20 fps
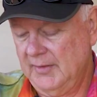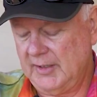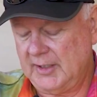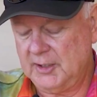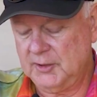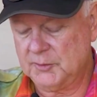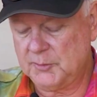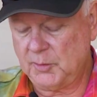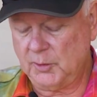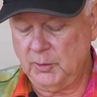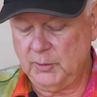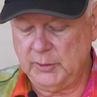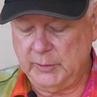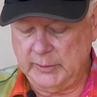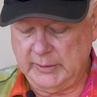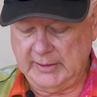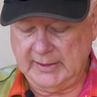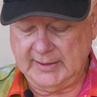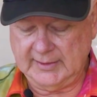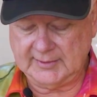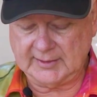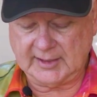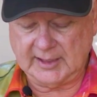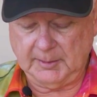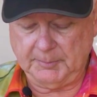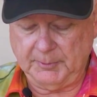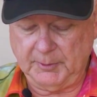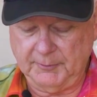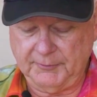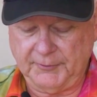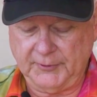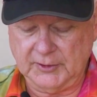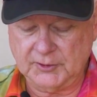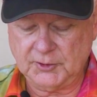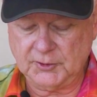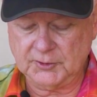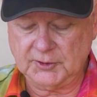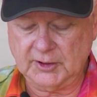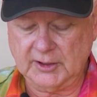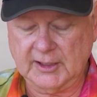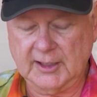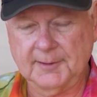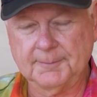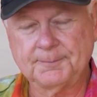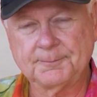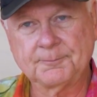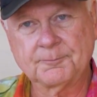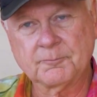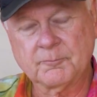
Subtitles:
The control unit has a couple of features on it.